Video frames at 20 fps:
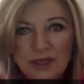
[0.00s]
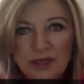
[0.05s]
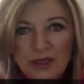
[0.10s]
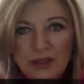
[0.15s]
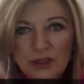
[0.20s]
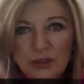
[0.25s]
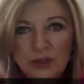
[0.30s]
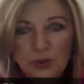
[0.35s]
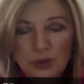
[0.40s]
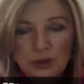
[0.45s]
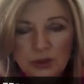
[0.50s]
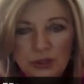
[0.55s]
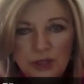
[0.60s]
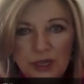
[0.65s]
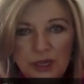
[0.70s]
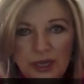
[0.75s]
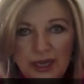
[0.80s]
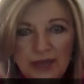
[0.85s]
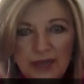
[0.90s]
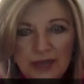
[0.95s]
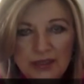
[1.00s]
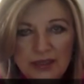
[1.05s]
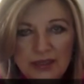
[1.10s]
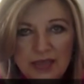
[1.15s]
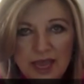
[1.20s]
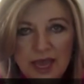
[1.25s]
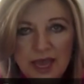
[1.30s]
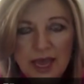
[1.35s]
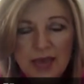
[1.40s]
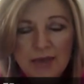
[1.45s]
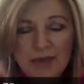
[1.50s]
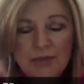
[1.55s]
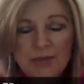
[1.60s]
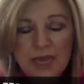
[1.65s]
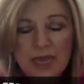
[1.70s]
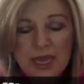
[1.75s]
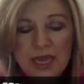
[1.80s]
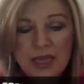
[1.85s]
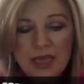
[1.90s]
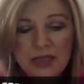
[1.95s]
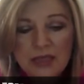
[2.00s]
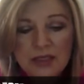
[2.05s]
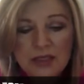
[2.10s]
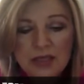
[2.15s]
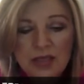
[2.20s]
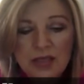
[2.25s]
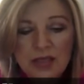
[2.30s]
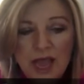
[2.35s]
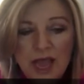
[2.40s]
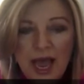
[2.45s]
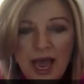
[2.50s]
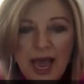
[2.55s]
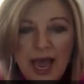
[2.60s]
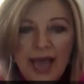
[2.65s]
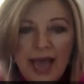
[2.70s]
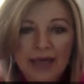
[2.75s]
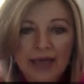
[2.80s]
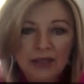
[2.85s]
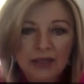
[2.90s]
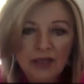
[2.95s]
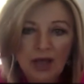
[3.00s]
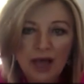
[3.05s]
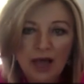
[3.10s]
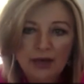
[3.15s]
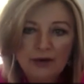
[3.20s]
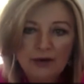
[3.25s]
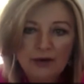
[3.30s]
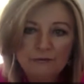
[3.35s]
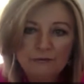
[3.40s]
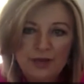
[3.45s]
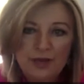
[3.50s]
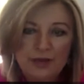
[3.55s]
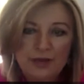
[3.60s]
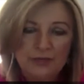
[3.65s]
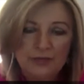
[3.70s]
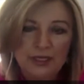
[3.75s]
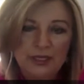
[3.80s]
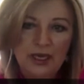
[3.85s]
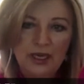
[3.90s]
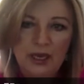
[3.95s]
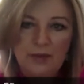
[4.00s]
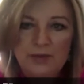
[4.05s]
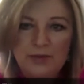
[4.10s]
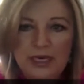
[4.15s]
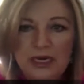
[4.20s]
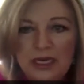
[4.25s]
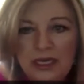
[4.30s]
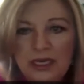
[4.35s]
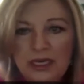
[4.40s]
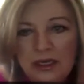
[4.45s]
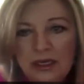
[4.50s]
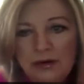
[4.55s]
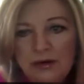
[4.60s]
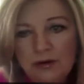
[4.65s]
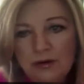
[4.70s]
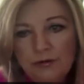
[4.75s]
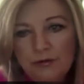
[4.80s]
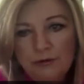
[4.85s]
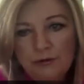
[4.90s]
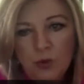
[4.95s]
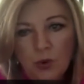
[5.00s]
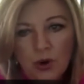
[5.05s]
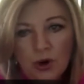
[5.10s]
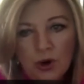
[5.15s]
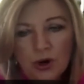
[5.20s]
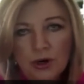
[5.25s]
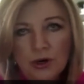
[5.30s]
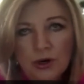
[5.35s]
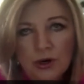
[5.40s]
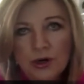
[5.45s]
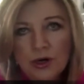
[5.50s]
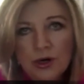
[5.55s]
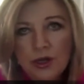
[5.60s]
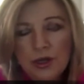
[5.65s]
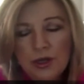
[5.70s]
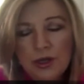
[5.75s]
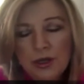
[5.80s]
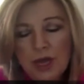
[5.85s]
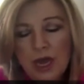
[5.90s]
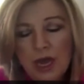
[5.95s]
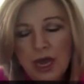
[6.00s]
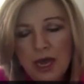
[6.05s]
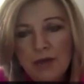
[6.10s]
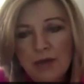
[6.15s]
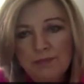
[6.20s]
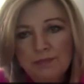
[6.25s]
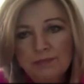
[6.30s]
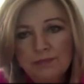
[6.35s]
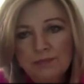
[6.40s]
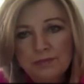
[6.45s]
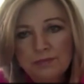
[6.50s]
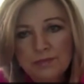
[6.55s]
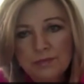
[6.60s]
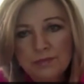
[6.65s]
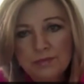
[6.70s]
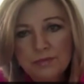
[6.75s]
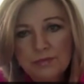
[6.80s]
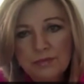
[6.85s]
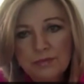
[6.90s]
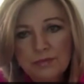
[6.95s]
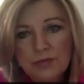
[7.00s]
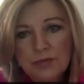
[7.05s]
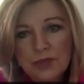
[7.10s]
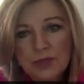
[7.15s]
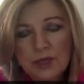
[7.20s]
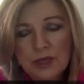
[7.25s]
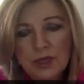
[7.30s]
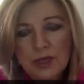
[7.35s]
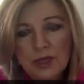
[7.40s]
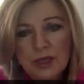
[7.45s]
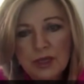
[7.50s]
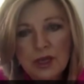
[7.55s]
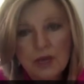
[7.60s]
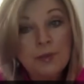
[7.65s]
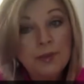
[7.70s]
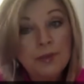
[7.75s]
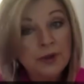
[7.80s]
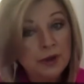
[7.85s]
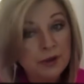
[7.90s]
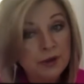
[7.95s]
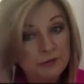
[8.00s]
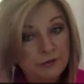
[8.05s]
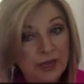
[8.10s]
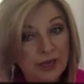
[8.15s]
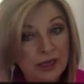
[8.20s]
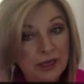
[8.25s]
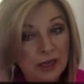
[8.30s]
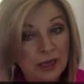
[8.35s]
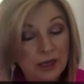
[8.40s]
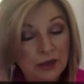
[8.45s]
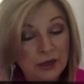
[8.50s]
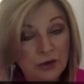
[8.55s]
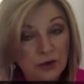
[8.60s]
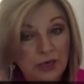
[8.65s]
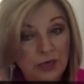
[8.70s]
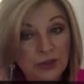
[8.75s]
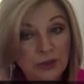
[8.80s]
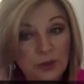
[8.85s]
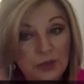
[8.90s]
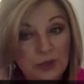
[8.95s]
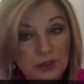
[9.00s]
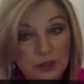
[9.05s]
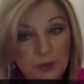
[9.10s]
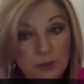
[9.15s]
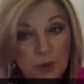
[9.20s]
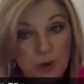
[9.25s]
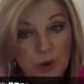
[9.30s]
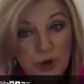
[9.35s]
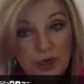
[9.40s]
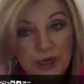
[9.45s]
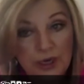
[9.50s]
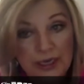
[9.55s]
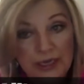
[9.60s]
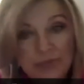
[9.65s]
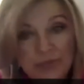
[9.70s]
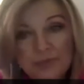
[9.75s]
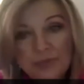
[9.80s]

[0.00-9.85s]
Georgia at the time, and I had a lot of family coming in for um, a, a, a graduation party.